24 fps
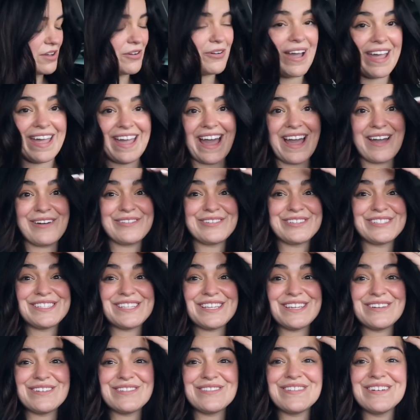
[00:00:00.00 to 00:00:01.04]
Okay, I will
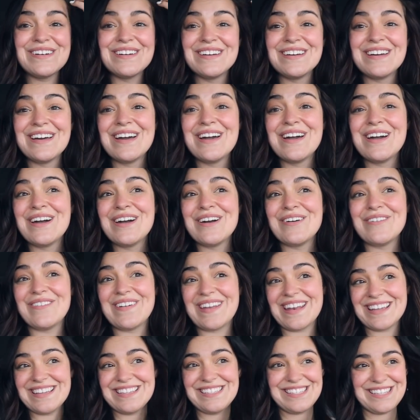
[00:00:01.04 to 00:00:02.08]
see you
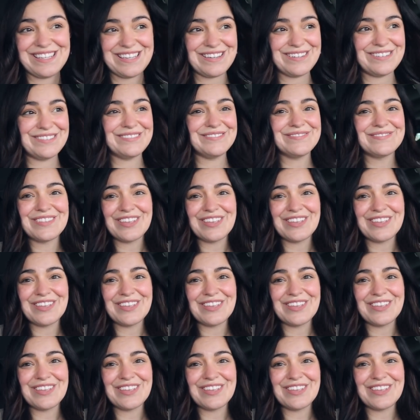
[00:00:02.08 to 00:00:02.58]
when I see you.